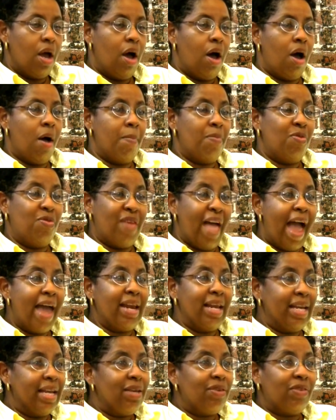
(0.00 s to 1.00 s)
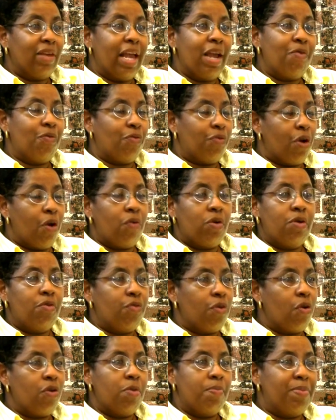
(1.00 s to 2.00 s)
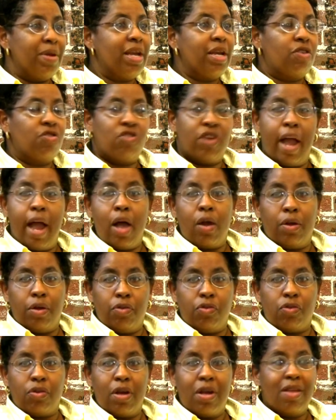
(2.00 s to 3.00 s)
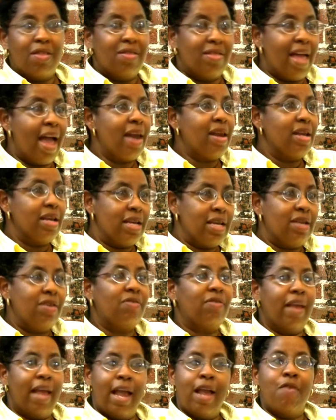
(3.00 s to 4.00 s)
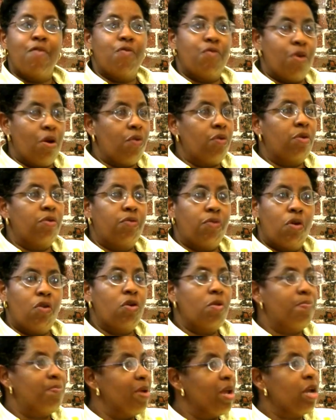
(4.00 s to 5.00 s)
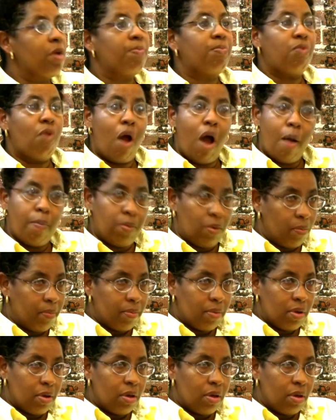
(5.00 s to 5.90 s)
That is a very, very big challenge. That is a very, very big problem.